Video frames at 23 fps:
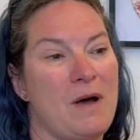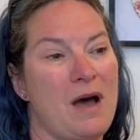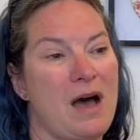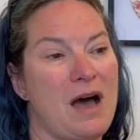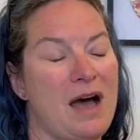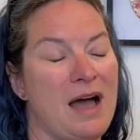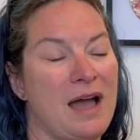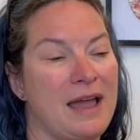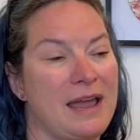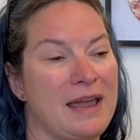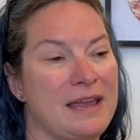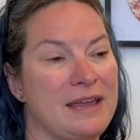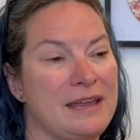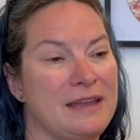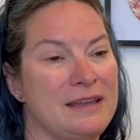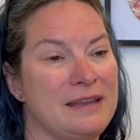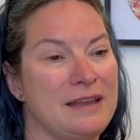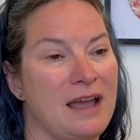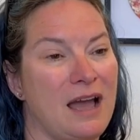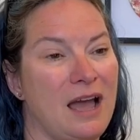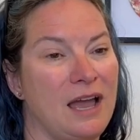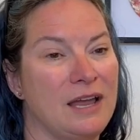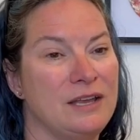
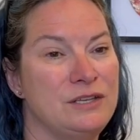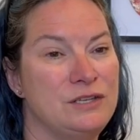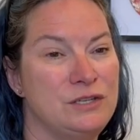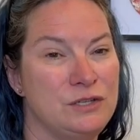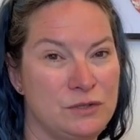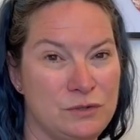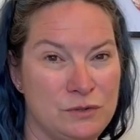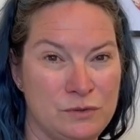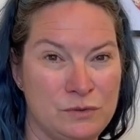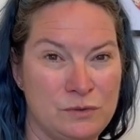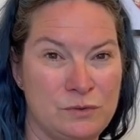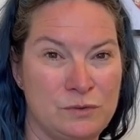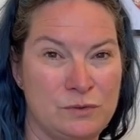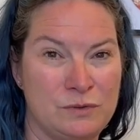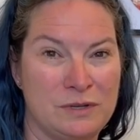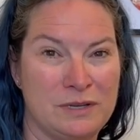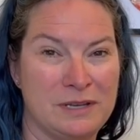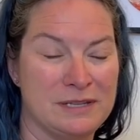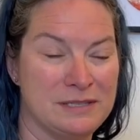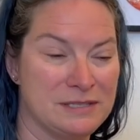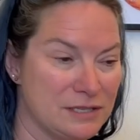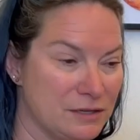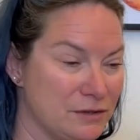I do
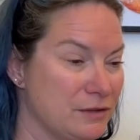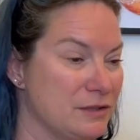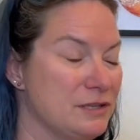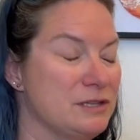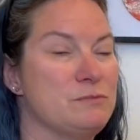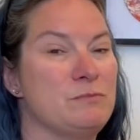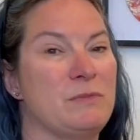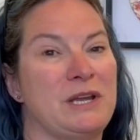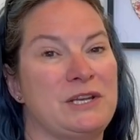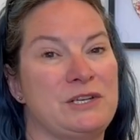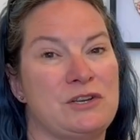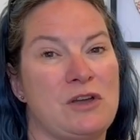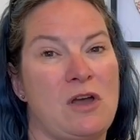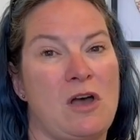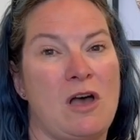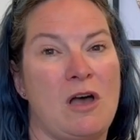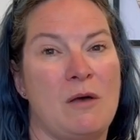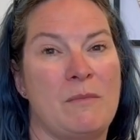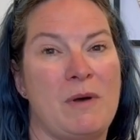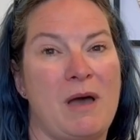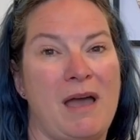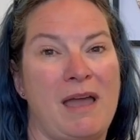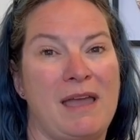consider this my
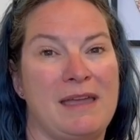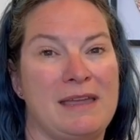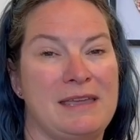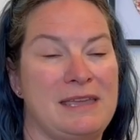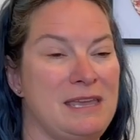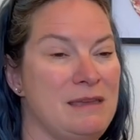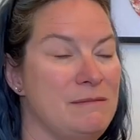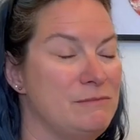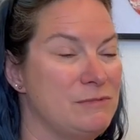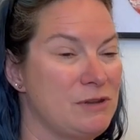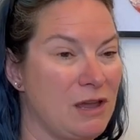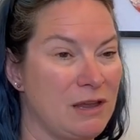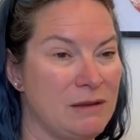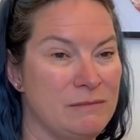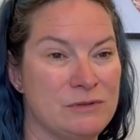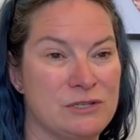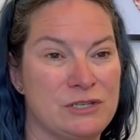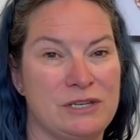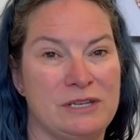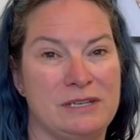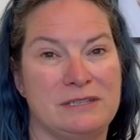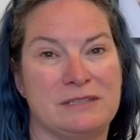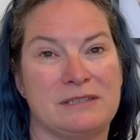job. I keep
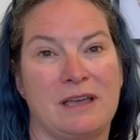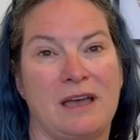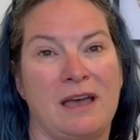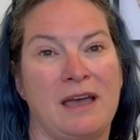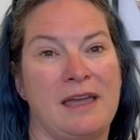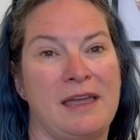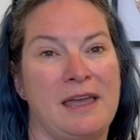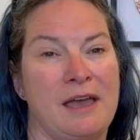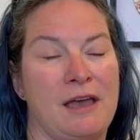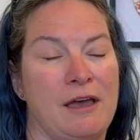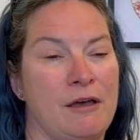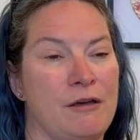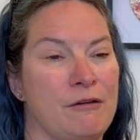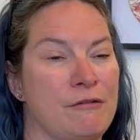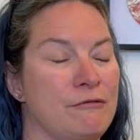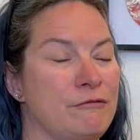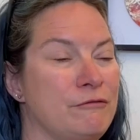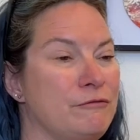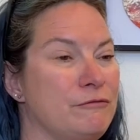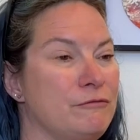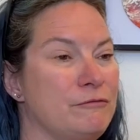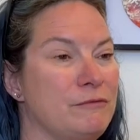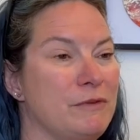timesheets. I have
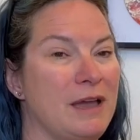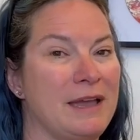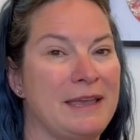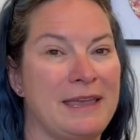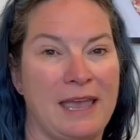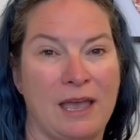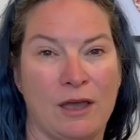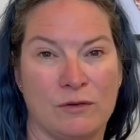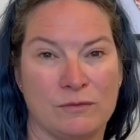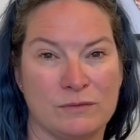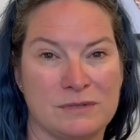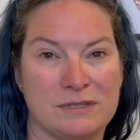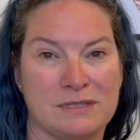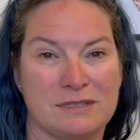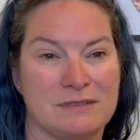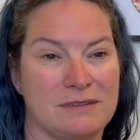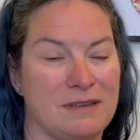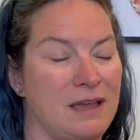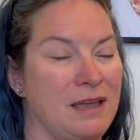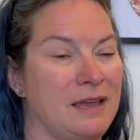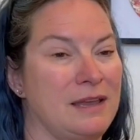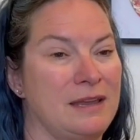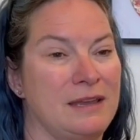accounts.
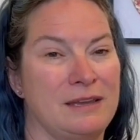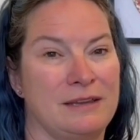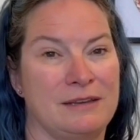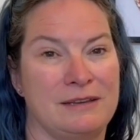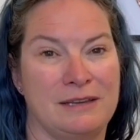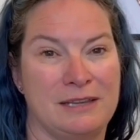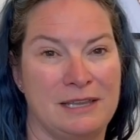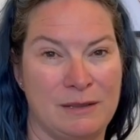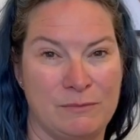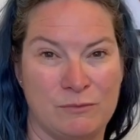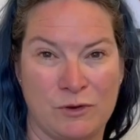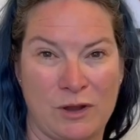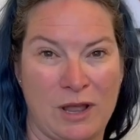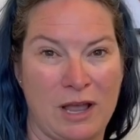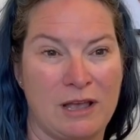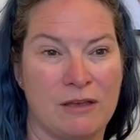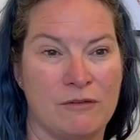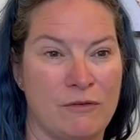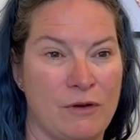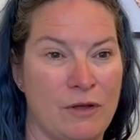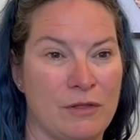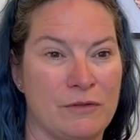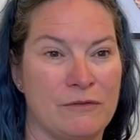I keep track
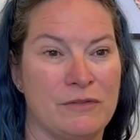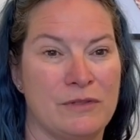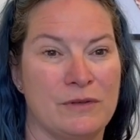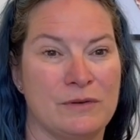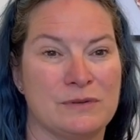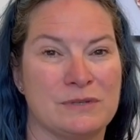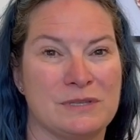of all of those